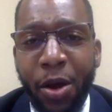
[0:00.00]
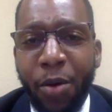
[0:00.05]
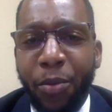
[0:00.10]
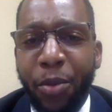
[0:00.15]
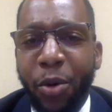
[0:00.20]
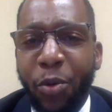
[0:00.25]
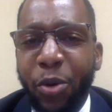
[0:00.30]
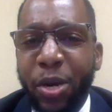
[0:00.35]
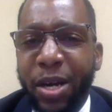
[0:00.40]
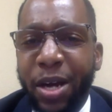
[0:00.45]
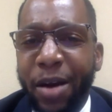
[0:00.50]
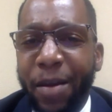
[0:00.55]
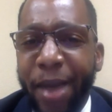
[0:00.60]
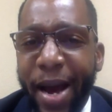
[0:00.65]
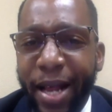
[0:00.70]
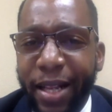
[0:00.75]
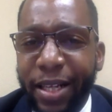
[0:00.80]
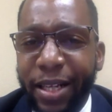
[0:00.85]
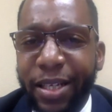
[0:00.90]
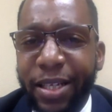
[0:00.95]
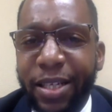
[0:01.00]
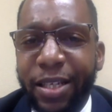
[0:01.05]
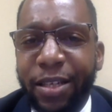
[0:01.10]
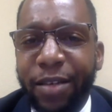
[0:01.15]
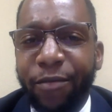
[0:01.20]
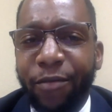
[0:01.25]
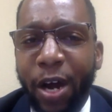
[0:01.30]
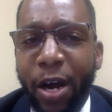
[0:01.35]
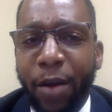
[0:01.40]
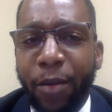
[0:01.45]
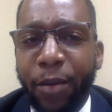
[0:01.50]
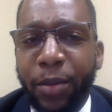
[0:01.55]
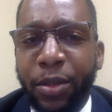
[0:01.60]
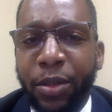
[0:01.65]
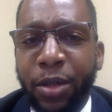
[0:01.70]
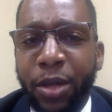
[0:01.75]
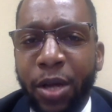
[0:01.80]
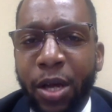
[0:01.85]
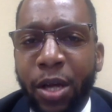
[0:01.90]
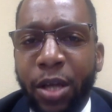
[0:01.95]
But we come out of these environments,
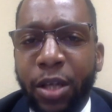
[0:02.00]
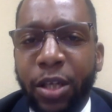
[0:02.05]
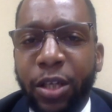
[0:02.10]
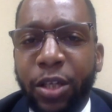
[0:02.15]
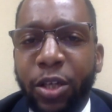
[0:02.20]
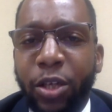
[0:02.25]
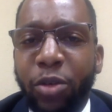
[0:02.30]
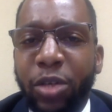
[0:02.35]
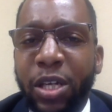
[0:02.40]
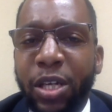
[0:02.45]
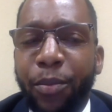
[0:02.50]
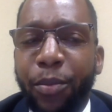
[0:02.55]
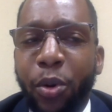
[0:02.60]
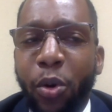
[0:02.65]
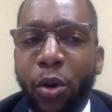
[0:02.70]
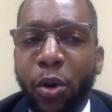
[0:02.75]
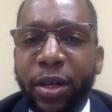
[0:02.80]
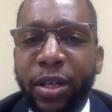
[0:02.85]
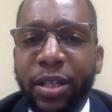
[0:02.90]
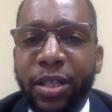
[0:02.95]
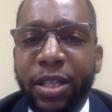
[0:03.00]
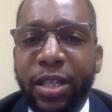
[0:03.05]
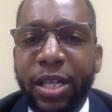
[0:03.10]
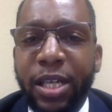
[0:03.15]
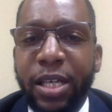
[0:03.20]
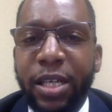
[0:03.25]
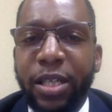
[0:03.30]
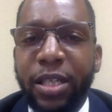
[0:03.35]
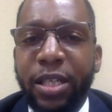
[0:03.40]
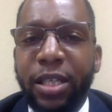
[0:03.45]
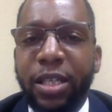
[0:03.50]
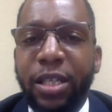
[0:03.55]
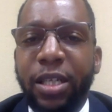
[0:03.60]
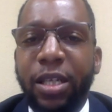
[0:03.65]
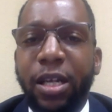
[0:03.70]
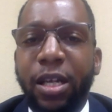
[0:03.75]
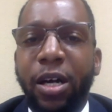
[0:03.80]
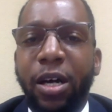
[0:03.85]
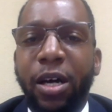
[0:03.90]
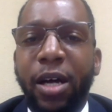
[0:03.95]
and so the importance is is
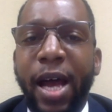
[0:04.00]
uh,